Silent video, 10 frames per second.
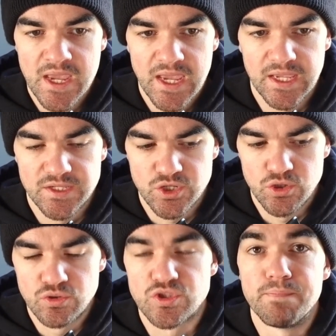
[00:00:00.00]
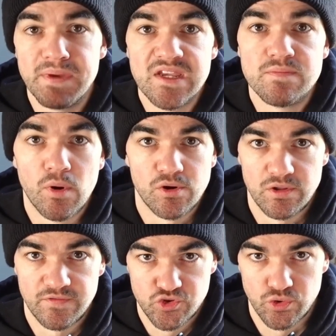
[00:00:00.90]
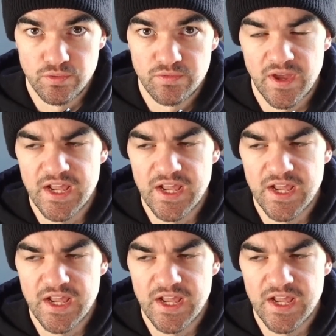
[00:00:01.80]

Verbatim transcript: is to use the bead model of truth. I,